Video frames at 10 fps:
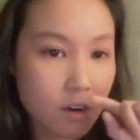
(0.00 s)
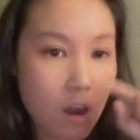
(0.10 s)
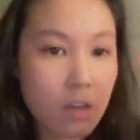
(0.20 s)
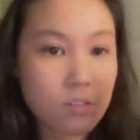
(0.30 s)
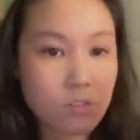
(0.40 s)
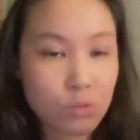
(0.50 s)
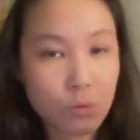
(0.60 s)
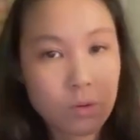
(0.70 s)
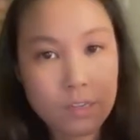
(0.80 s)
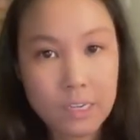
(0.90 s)
not
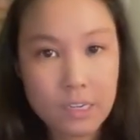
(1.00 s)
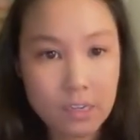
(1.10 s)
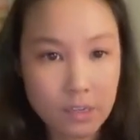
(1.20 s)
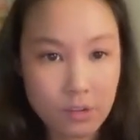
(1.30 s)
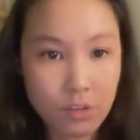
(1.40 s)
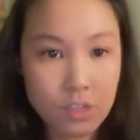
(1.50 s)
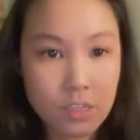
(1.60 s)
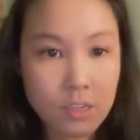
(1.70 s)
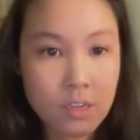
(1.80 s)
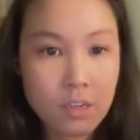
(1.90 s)
stored in
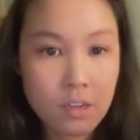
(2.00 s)
Notion.